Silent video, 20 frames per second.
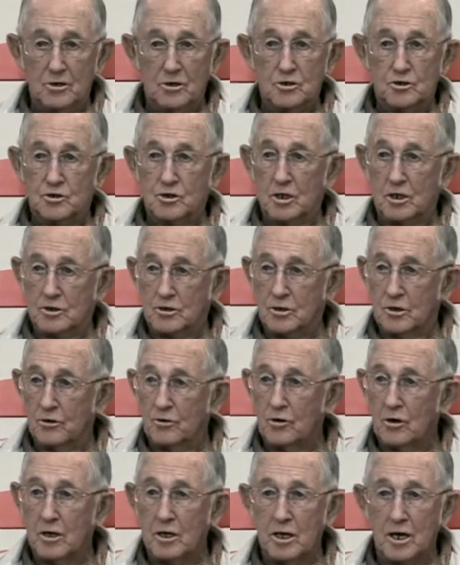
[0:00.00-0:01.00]
These
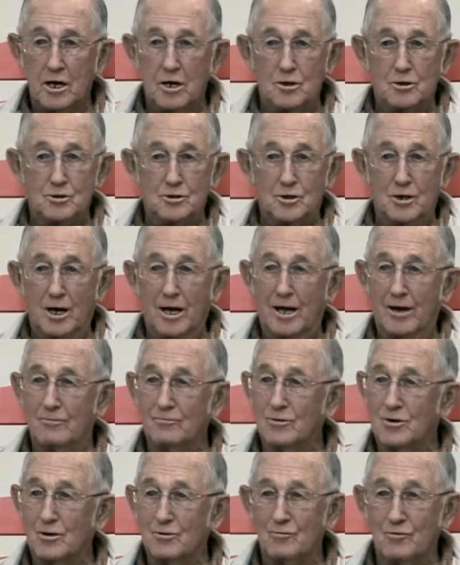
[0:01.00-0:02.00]
63 years, I
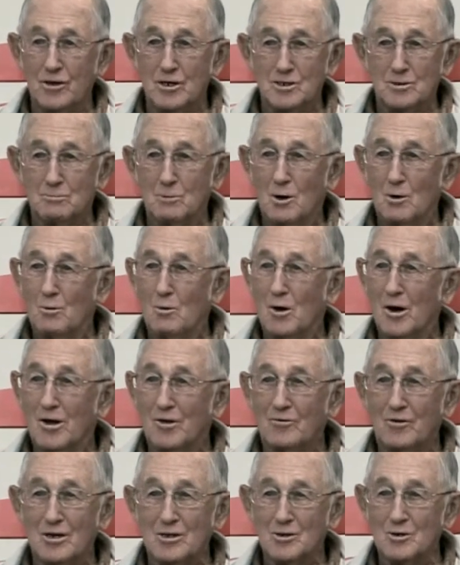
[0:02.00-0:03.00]
haven't convinced my
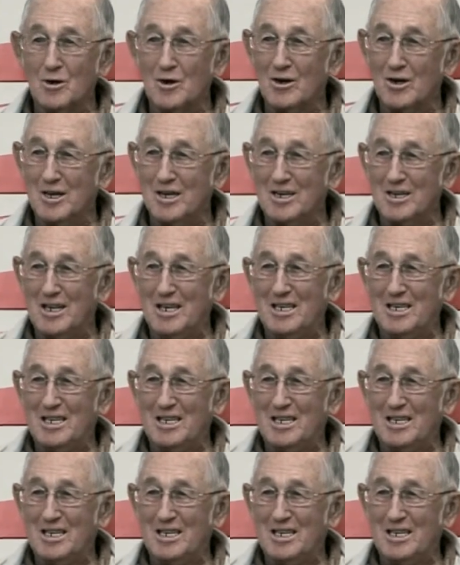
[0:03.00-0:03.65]
wife that's right.